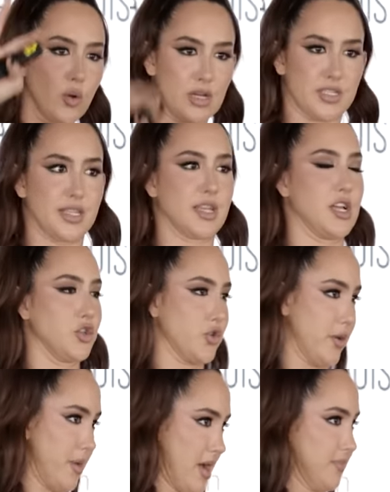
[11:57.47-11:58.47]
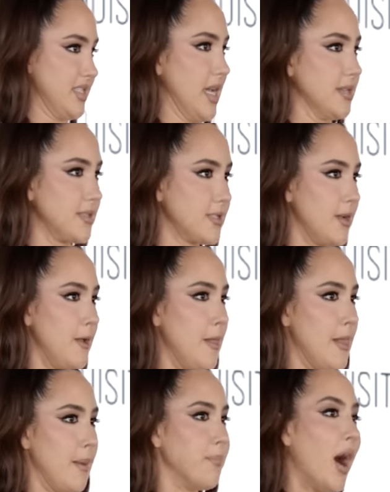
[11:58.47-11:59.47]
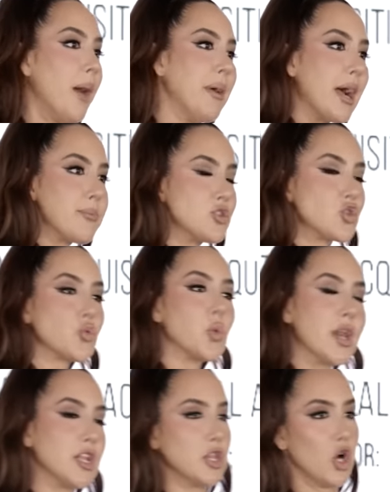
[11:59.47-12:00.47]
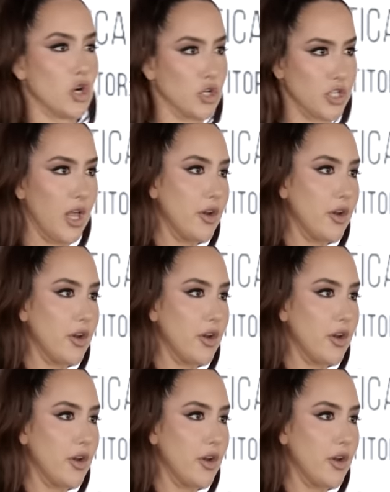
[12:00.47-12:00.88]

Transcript: to go out to the country, Bob says. Bob happens to run a large